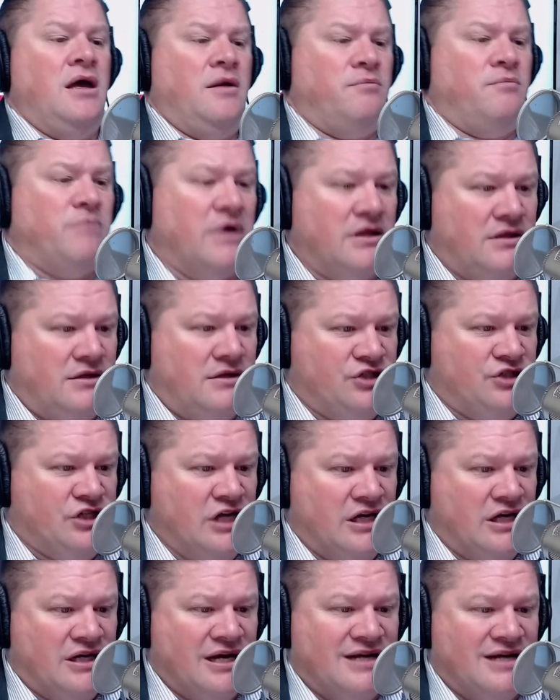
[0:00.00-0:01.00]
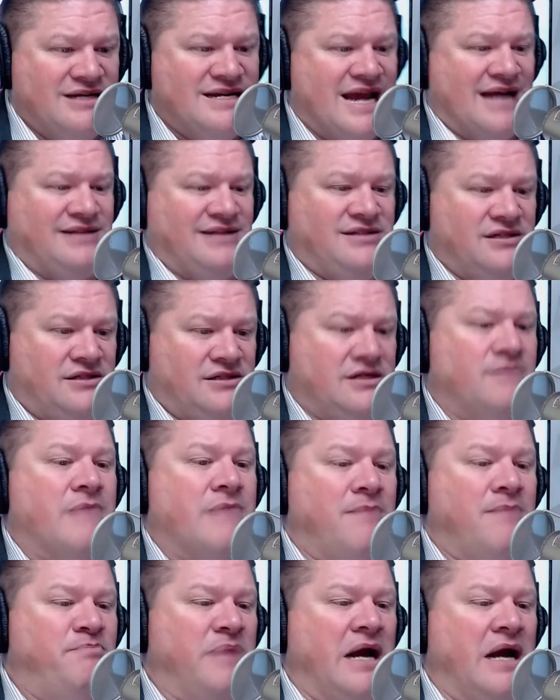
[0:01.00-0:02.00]
But she connected to
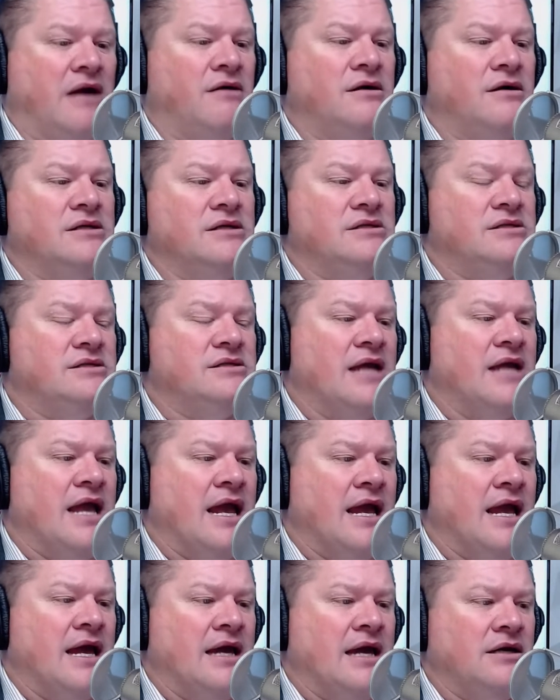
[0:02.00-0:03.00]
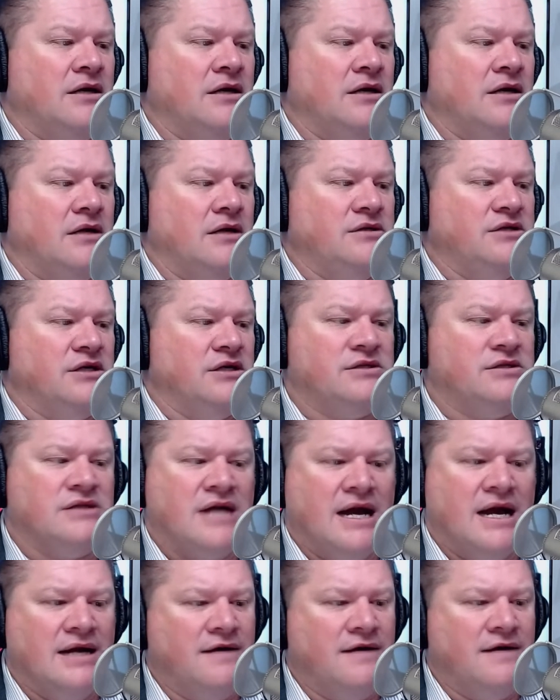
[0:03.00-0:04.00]
my parents, and just
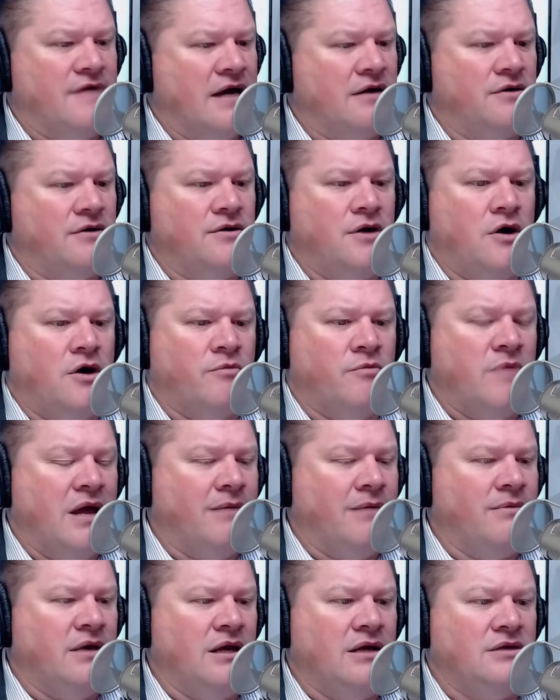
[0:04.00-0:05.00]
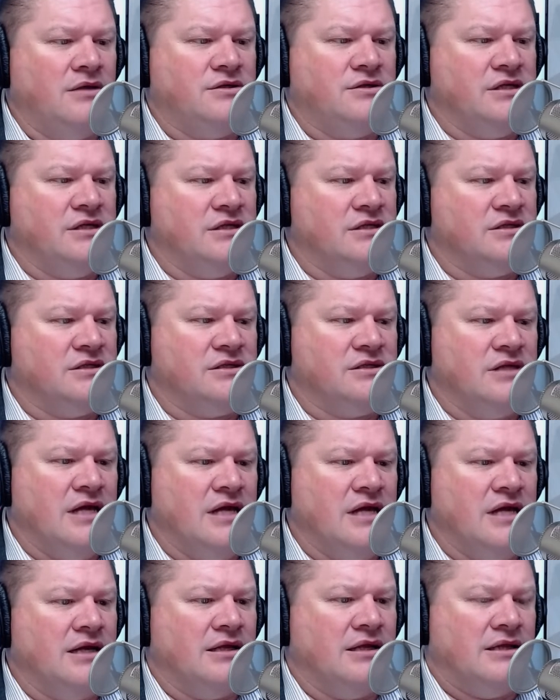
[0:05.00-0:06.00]
kind of, I don't know, maybe she just
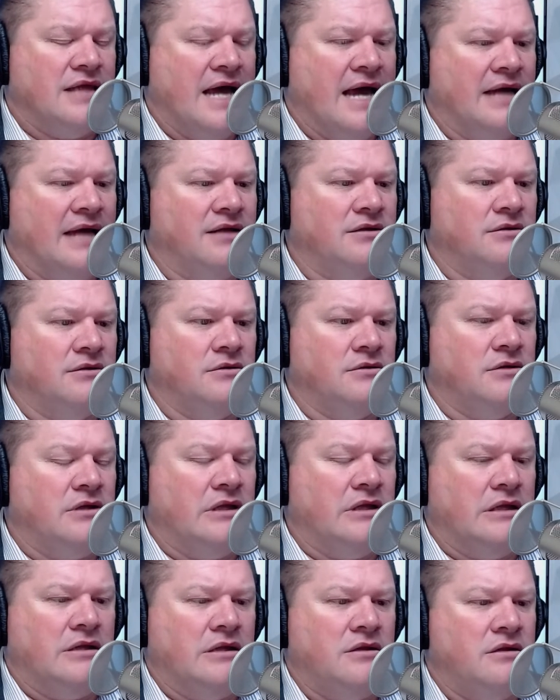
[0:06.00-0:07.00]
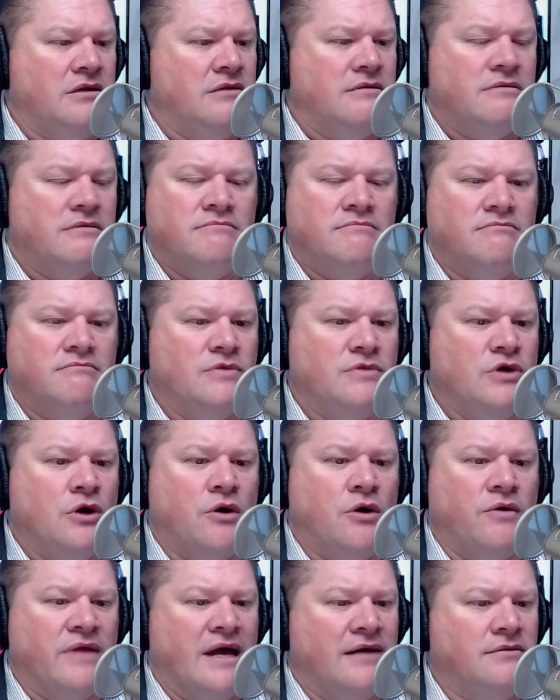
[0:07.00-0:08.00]
needed that,
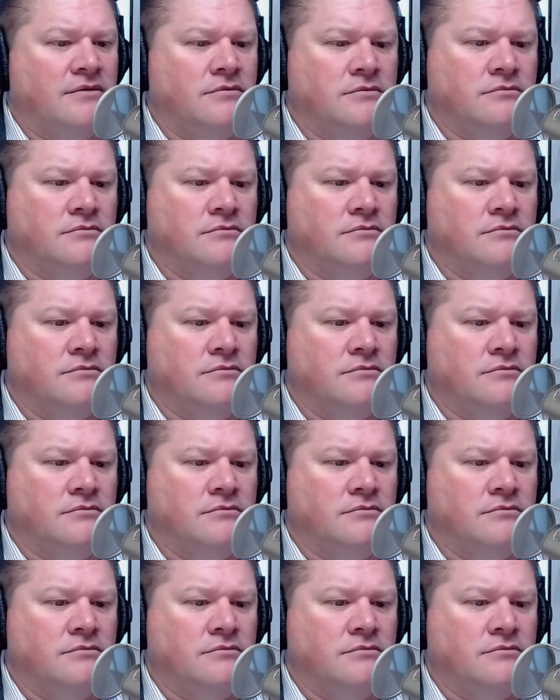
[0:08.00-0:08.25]
that